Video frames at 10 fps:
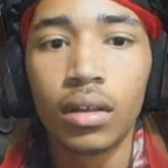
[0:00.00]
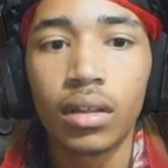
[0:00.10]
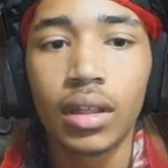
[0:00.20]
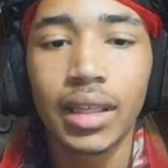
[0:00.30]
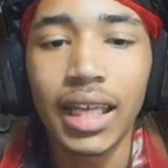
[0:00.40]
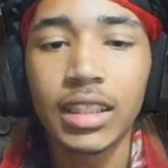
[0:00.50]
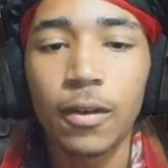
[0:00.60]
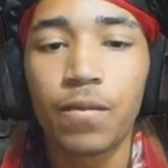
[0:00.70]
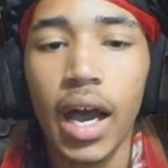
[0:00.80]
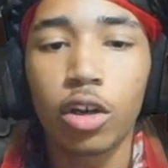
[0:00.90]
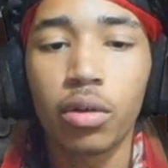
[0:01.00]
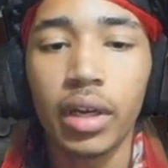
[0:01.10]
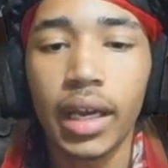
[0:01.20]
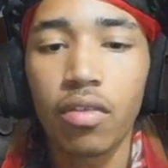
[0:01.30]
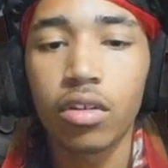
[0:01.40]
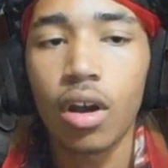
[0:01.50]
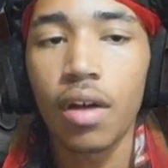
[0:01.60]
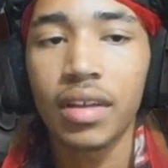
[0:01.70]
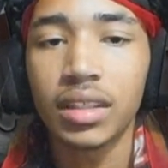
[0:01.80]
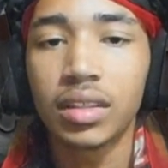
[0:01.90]
That's a fine greeting after all this
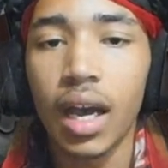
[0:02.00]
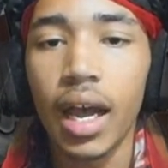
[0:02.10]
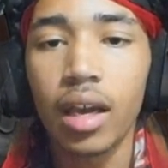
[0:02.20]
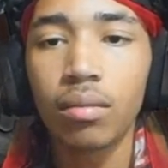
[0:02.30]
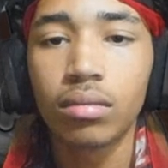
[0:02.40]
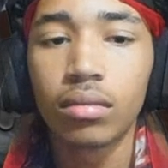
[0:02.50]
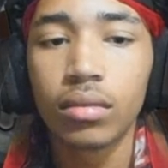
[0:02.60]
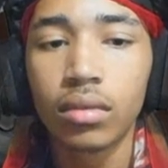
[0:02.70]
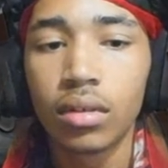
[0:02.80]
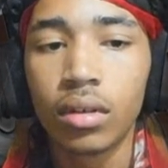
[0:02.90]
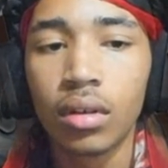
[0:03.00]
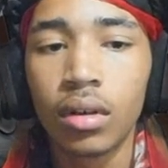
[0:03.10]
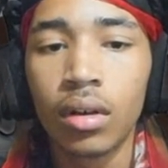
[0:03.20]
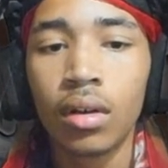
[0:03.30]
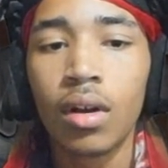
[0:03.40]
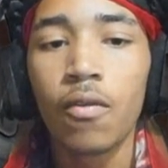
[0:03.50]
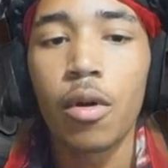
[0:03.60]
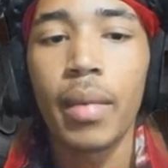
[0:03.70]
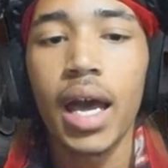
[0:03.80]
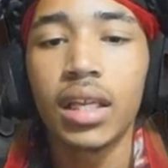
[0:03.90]
time.
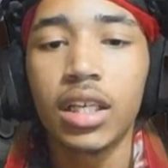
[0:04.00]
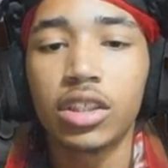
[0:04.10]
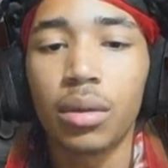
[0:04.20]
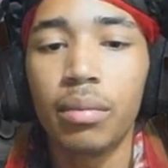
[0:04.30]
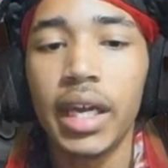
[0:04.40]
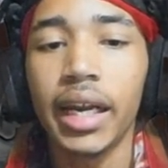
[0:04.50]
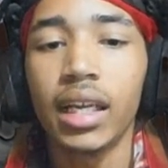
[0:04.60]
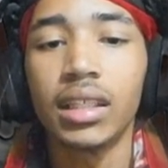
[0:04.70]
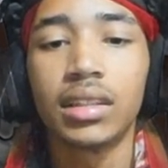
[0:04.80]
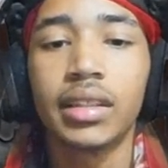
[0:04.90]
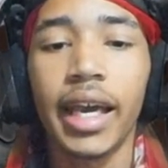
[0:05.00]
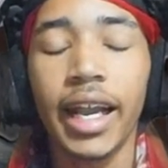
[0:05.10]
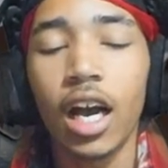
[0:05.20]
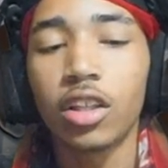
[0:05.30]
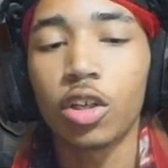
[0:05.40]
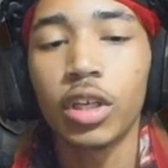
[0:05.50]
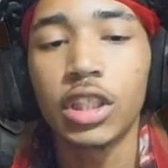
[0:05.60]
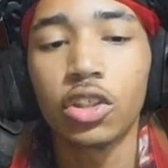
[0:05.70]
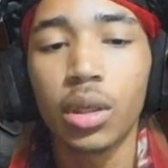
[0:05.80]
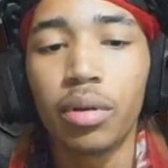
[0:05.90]
Formalities are meaningless. Take out the
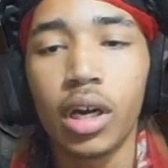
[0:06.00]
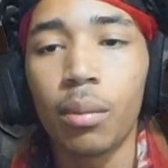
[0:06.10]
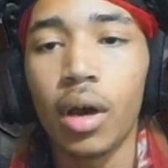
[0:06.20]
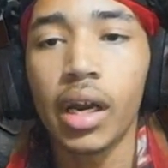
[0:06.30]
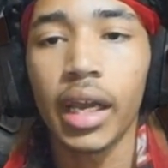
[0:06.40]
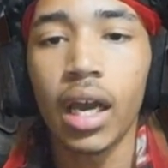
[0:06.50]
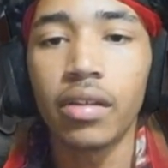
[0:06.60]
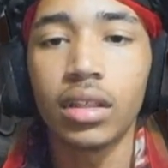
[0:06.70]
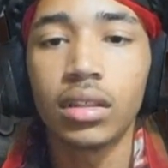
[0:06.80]
crystals and put them all together.